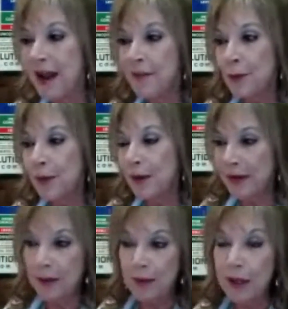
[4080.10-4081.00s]
We, we
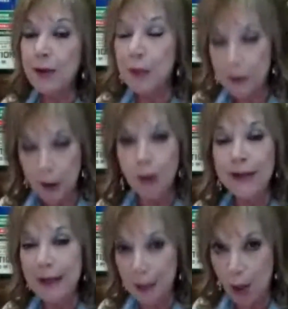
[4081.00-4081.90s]
we
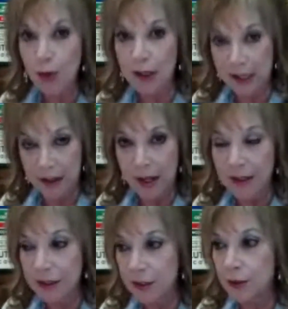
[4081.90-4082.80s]
donate locally a lot
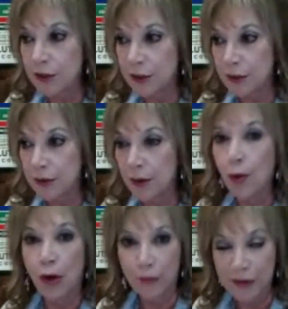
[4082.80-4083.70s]
to to the
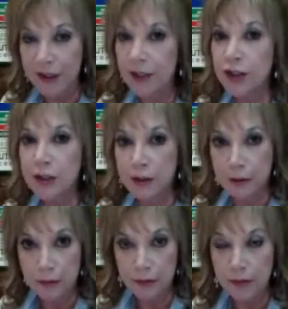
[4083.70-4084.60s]
orphanage,
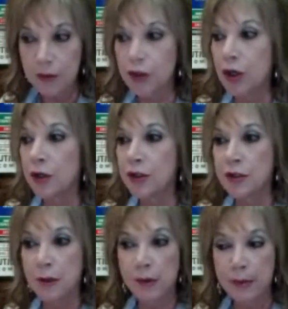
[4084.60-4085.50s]
to the church that
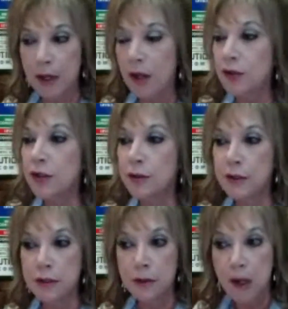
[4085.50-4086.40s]
we belong to,
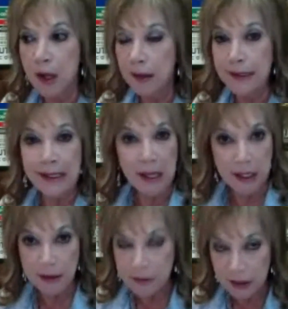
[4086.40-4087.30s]
to needy
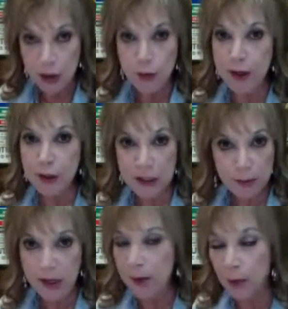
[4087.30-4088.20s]
situations,
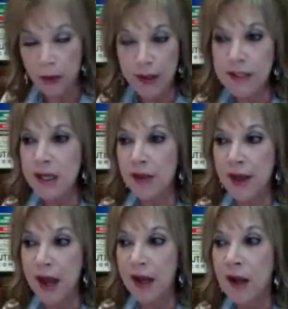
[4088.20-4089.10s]
people, things like
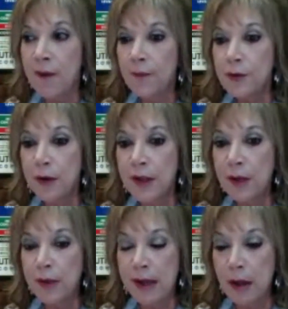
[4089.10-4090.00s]
that. So I think
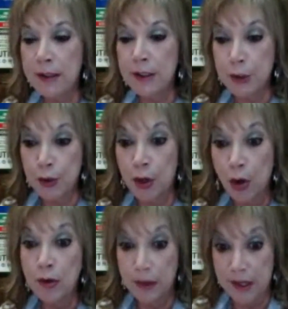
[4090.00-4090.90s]
we all need to do our own
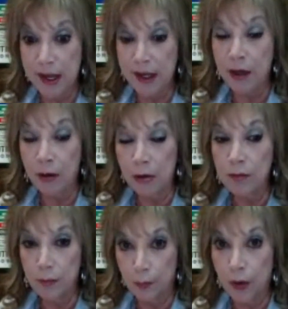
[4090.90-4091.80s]
thing, our own
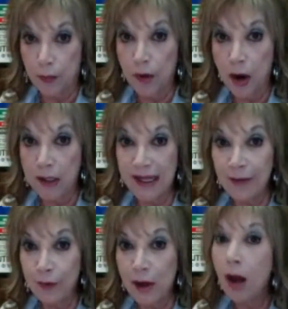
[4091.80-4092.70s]
a part. If
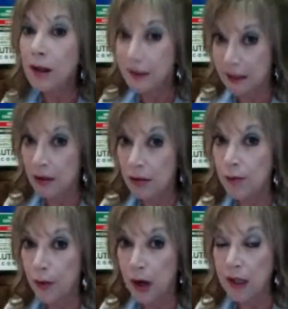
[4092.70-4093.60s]
we all did our own
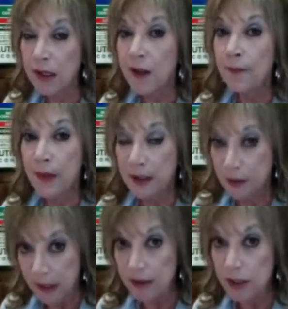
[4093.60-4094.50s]
part and,
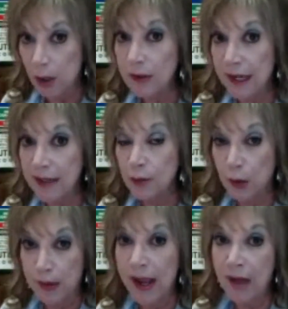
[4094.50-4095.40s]
and donate what we
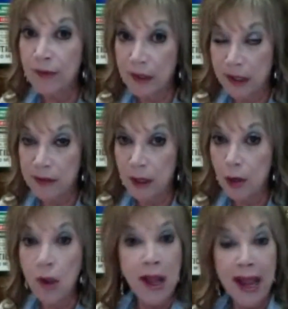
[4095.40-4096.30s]
have and, and know,
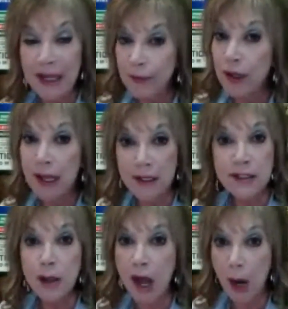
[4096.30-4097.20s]
and if you let us know
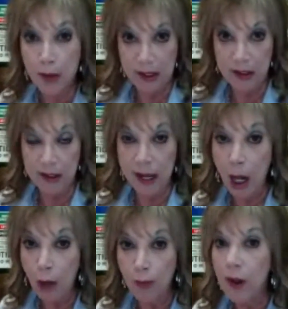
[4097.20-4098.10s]
how we can
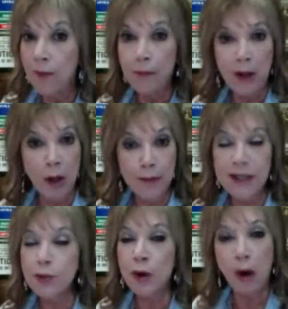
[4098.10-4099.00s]
help, by all means,
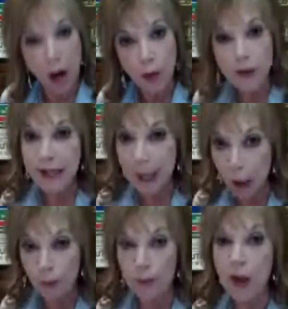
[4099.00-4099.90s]
we're always help,
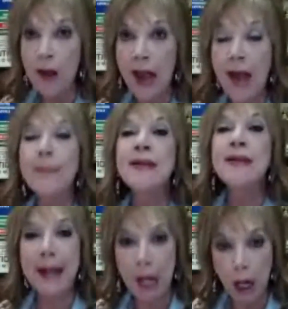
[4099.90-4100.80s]
happy to
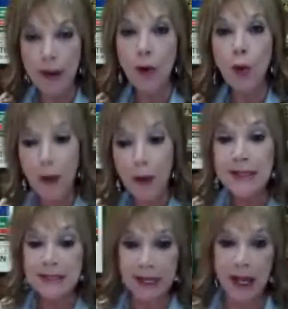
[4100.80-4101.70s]
help and willing
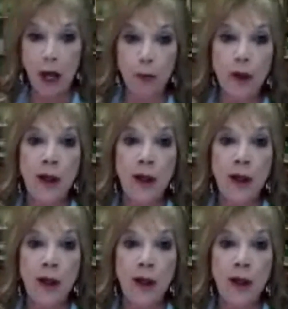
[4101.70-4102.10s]
to help.